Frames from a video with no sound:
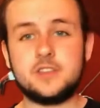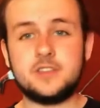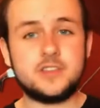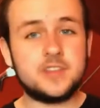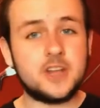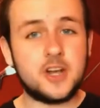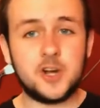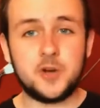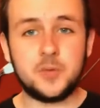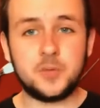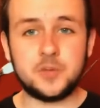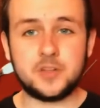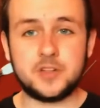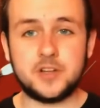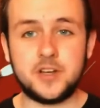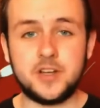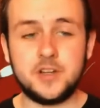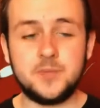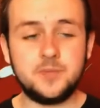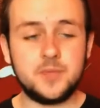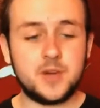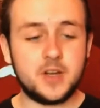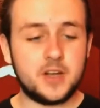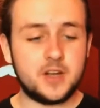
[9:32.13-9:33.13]
Terrible
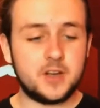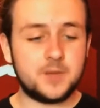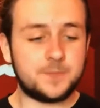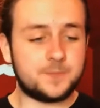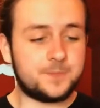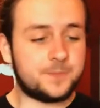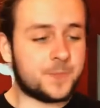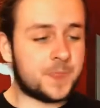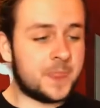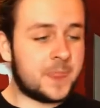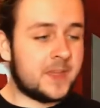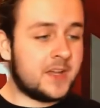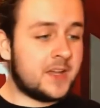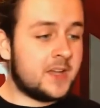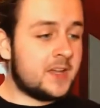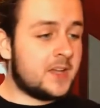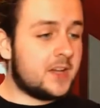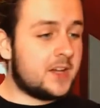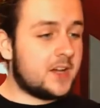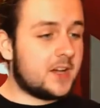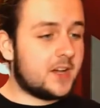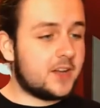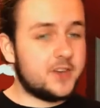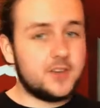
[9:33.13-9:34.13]
time.
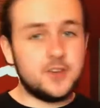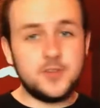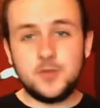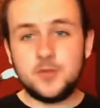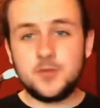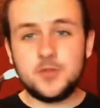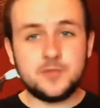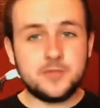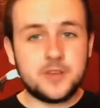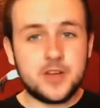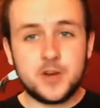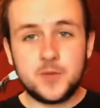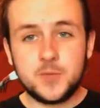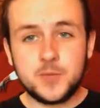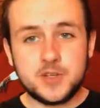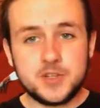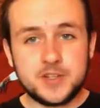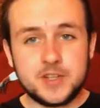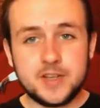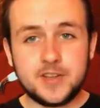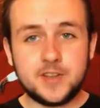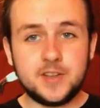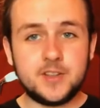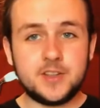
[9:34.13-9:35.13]
And you can very much
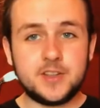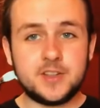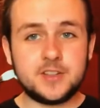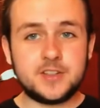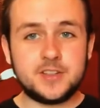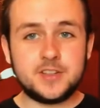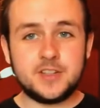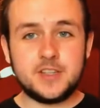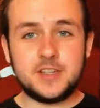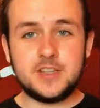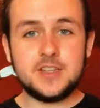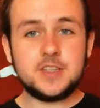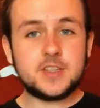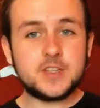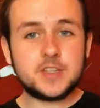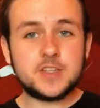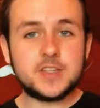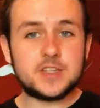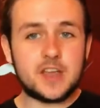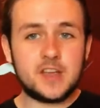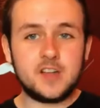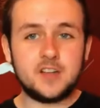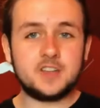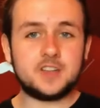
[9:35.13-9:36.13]
tell that he
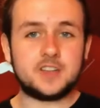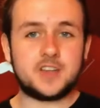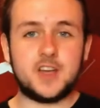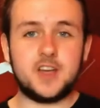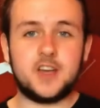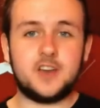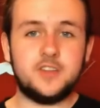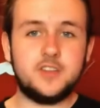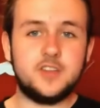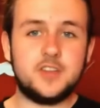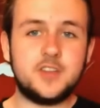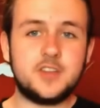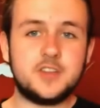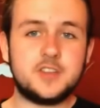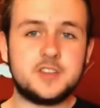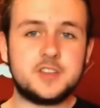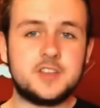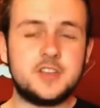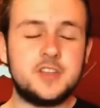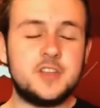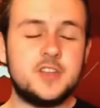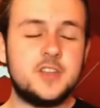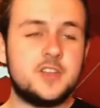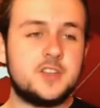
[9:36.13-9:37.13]
just tells Harry
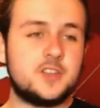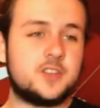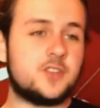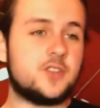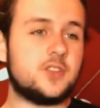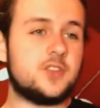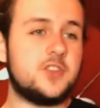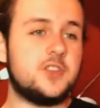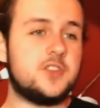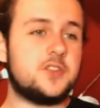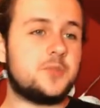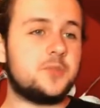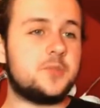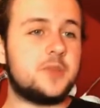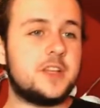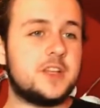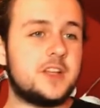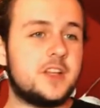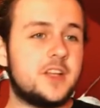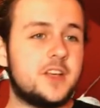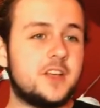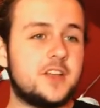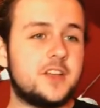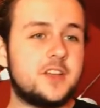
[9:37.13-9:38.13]
this so that he can be
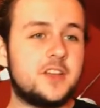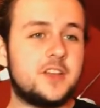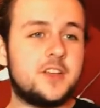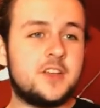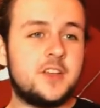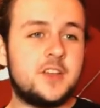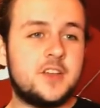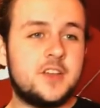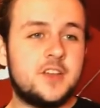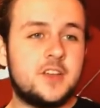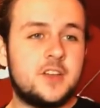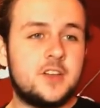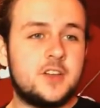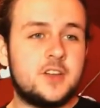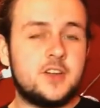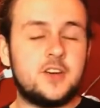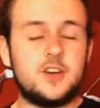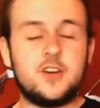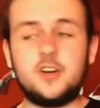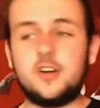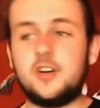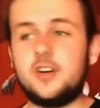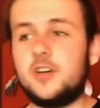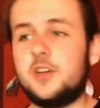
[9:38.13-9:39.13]
like,
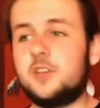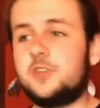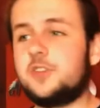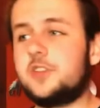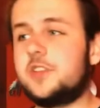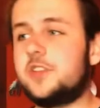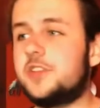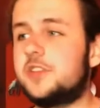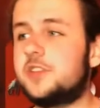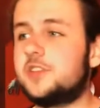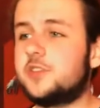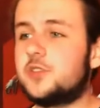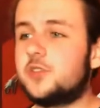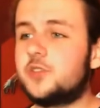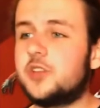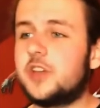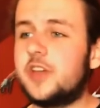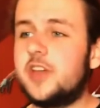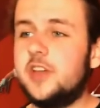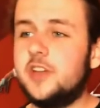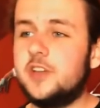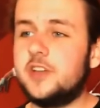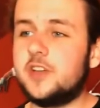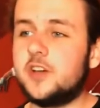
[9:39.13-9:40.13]
oh, everything's
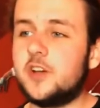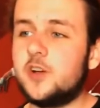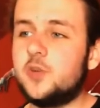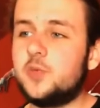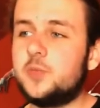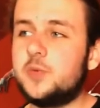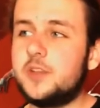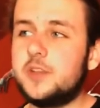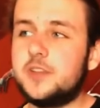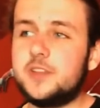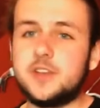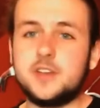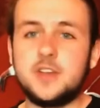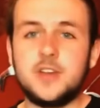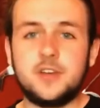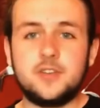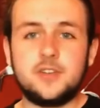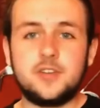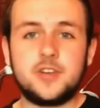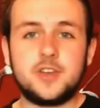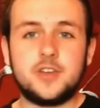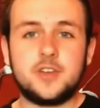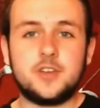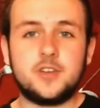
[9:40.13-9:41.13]
okay now, Peter
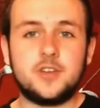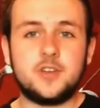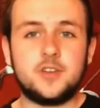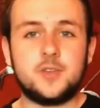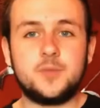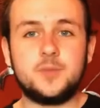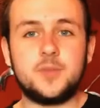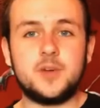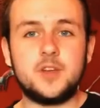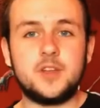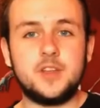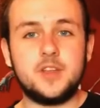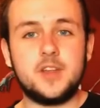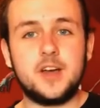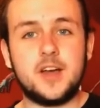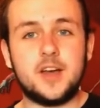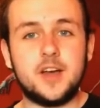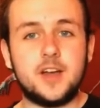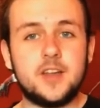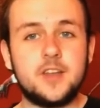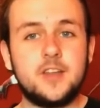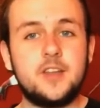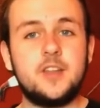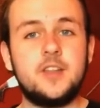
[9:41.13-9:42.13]
never killed my
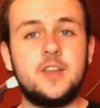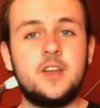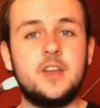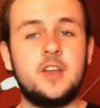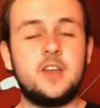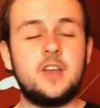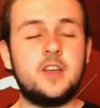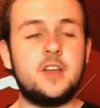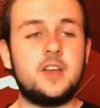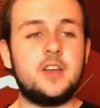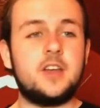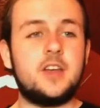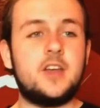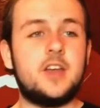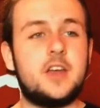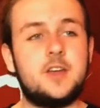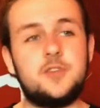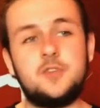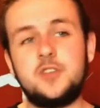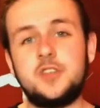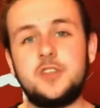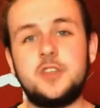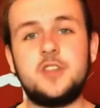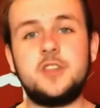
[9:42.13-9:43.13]
dad,
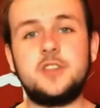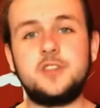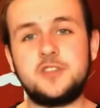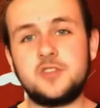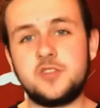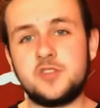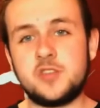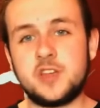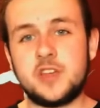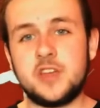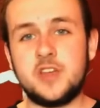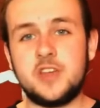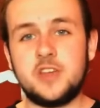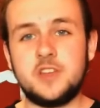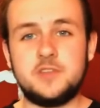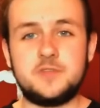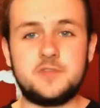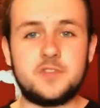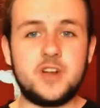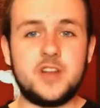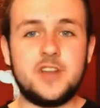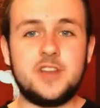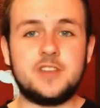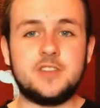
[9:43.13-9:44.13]
everything's okay,
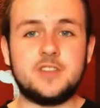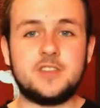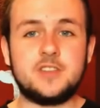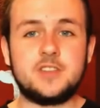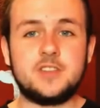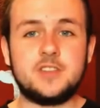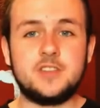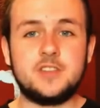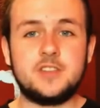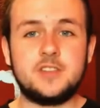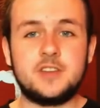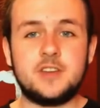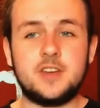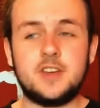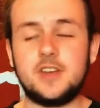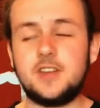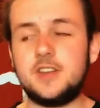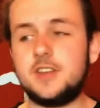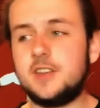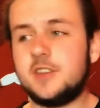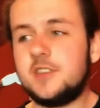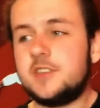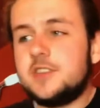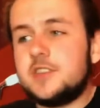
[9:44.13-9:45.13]
friends.
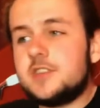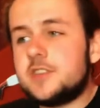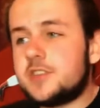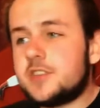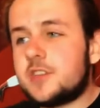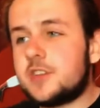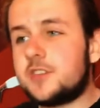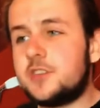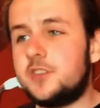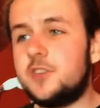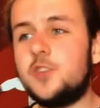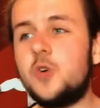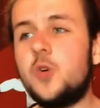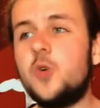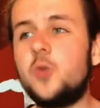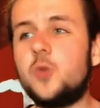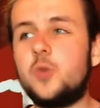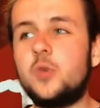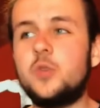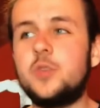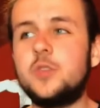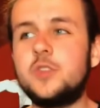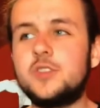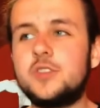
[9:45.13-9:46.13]
And you're just like,
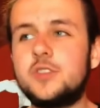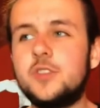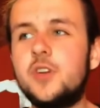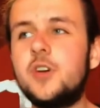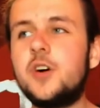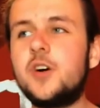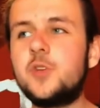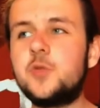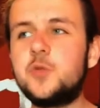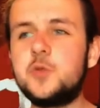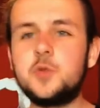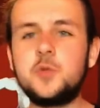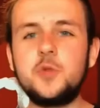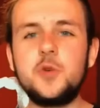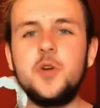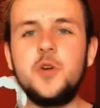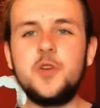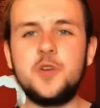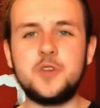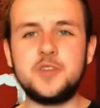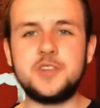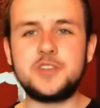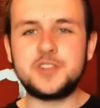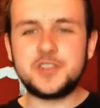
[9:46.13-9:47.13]
no, that's not how it
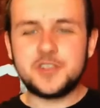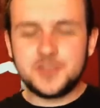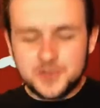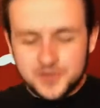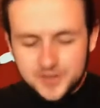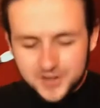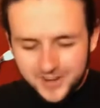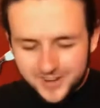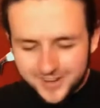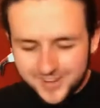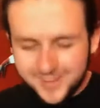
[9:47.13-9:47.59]
works. You